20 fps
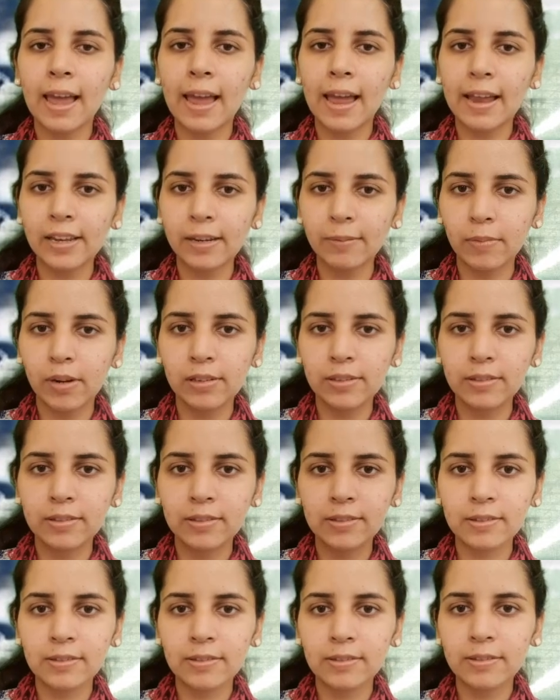
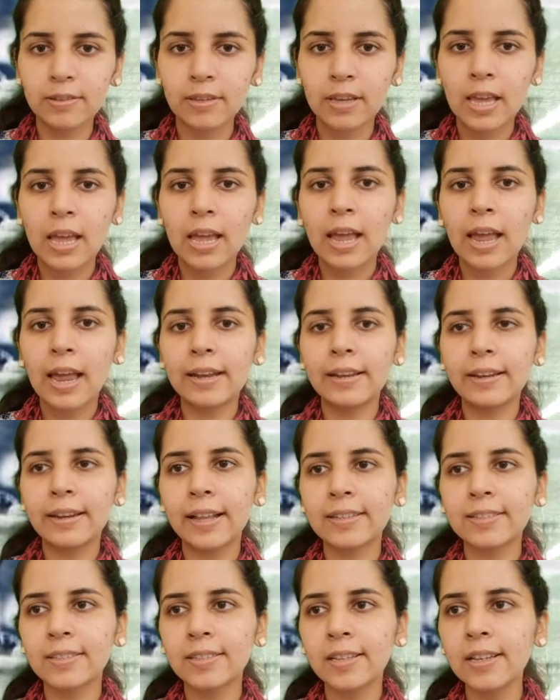animals. And
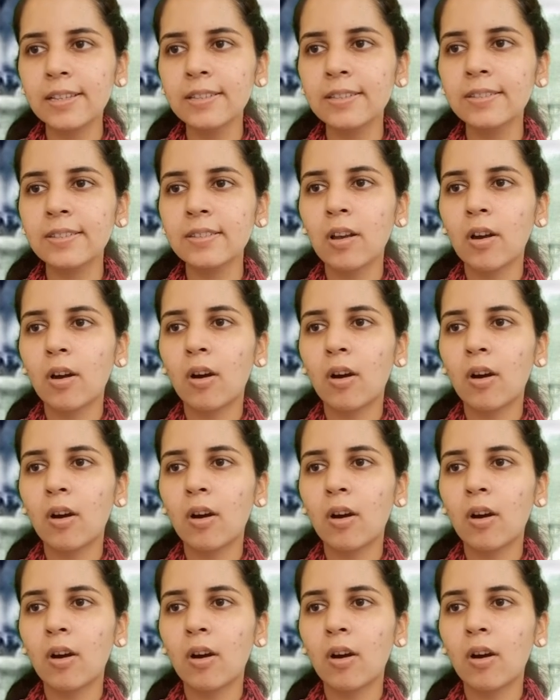next is